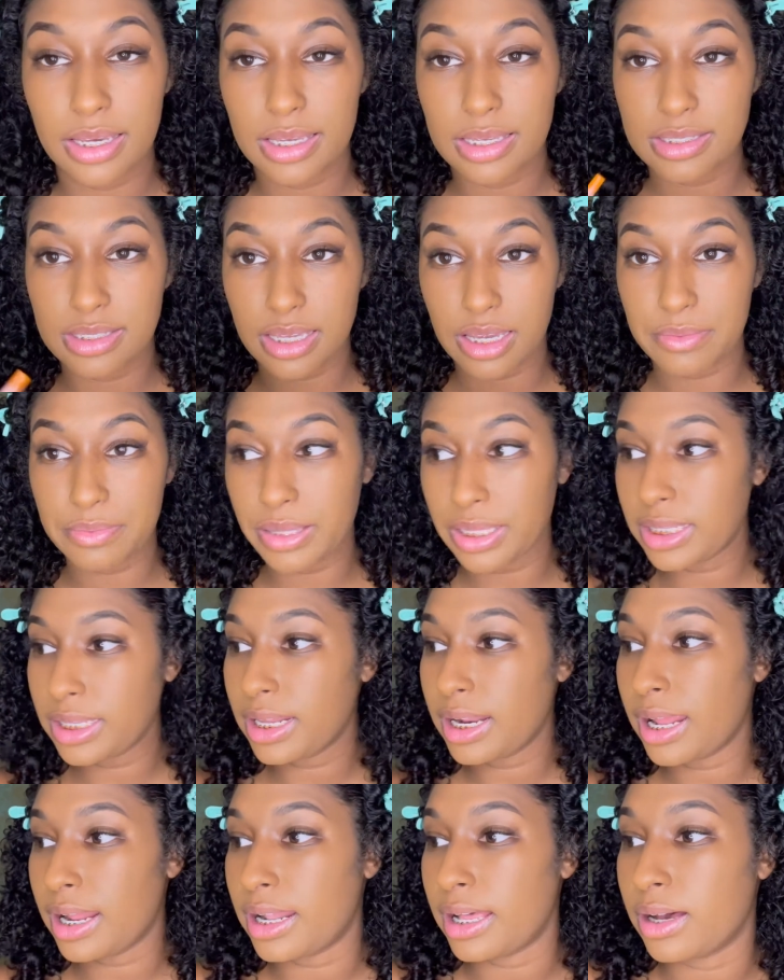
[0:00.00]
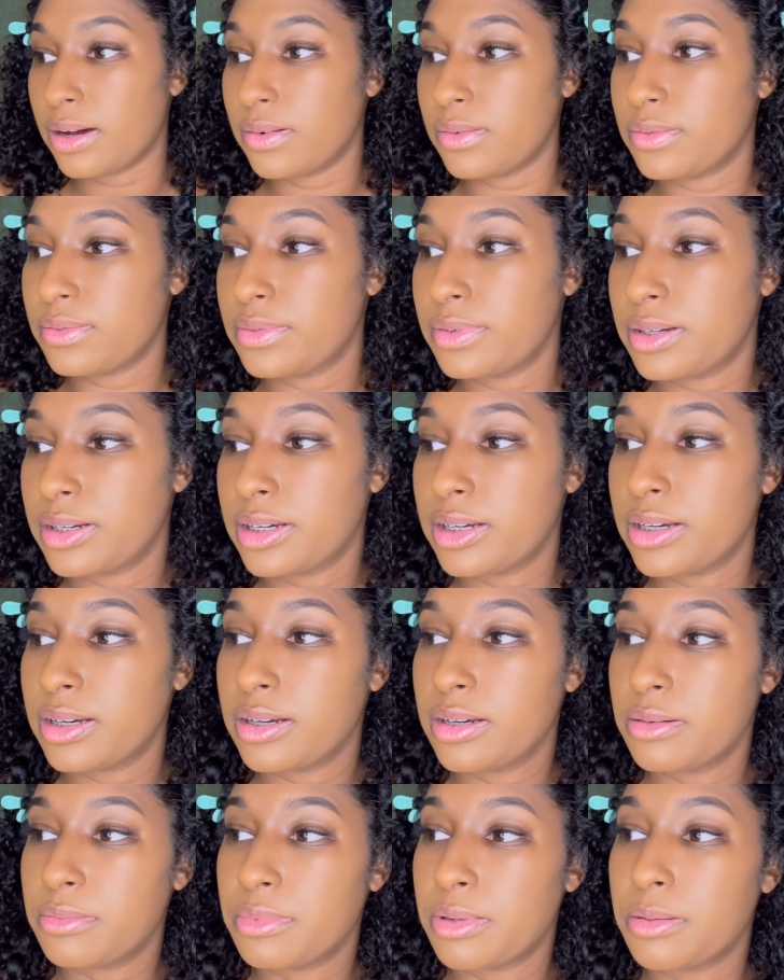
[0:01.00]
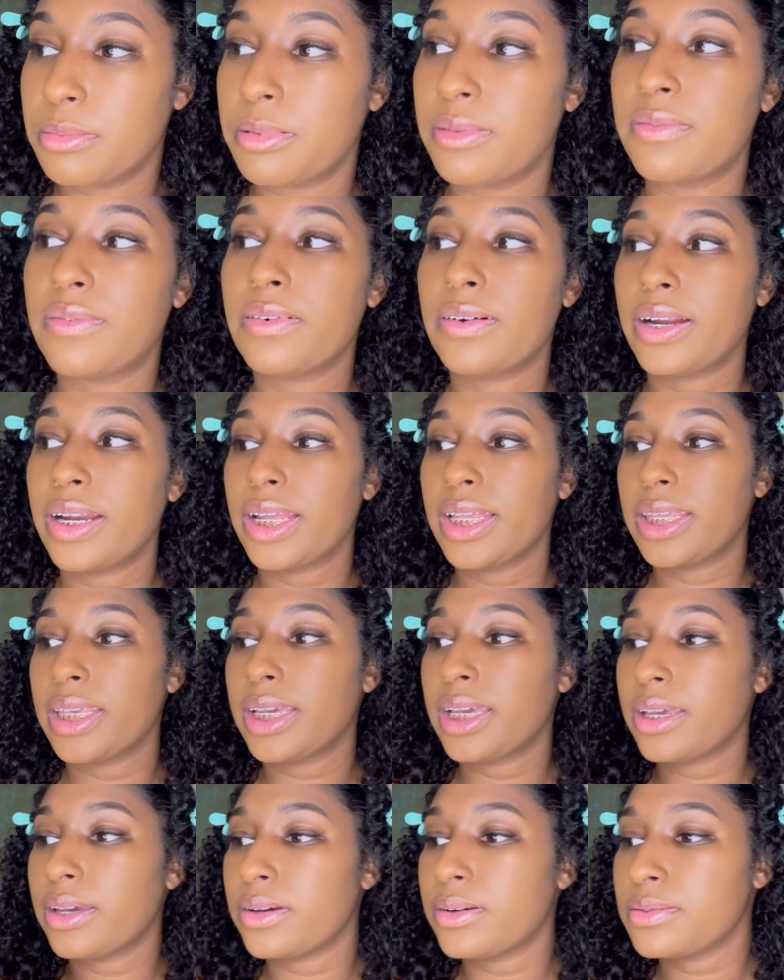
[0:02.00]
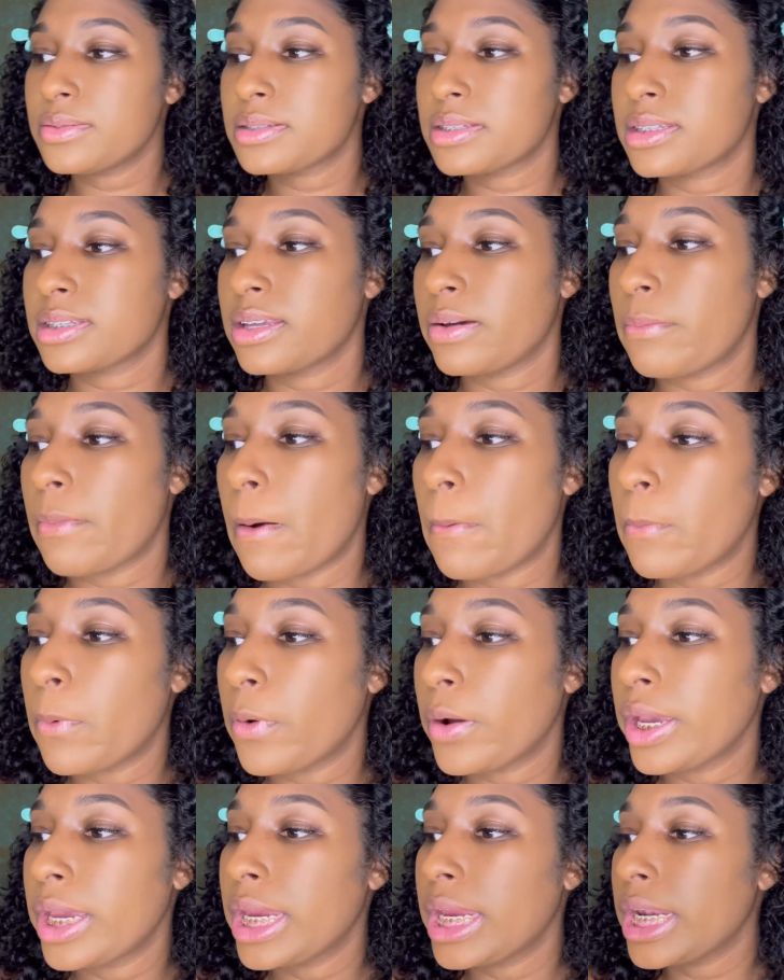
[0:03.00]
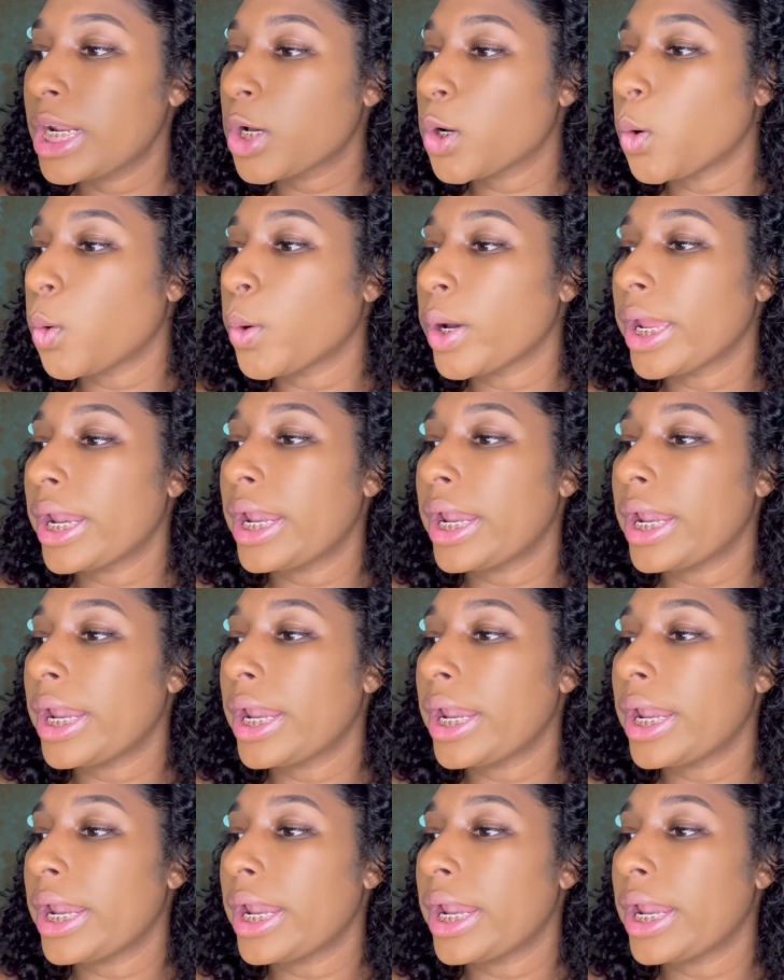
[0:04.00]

So I blended that out. But before anything else, vamos a ir con